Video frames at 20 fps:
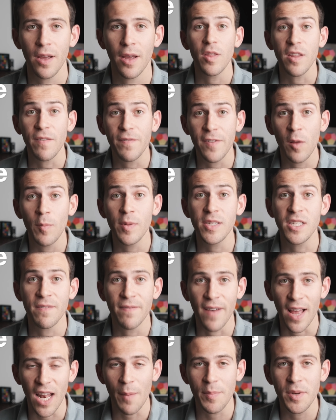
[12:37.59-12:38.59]
When the film is
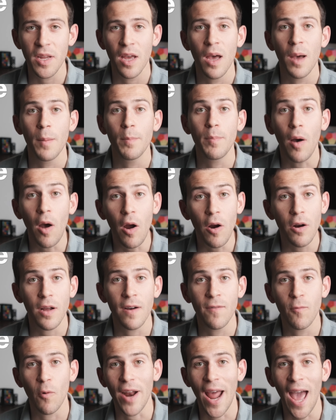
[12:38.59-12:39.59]
developed, part
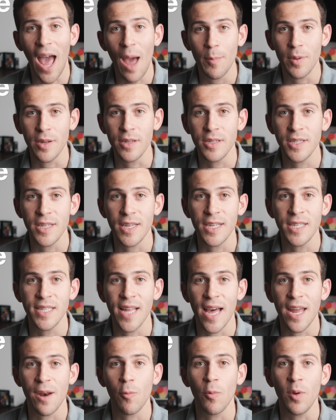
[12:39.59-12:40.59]
of what happens is
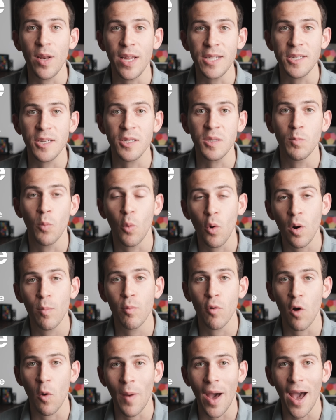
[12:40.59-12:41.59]
that it releases more
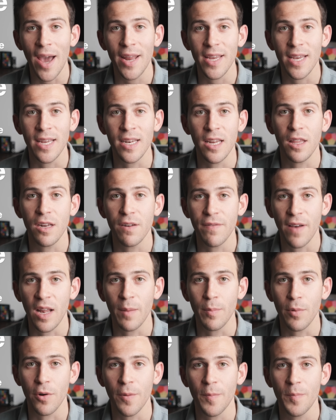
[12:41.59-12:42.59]
bromide into the
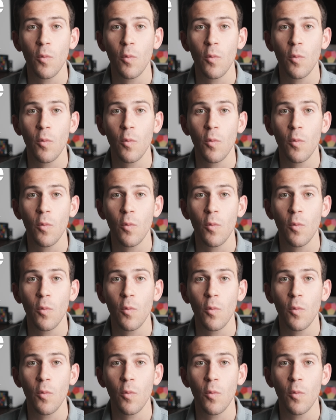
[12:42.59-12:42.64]
developer,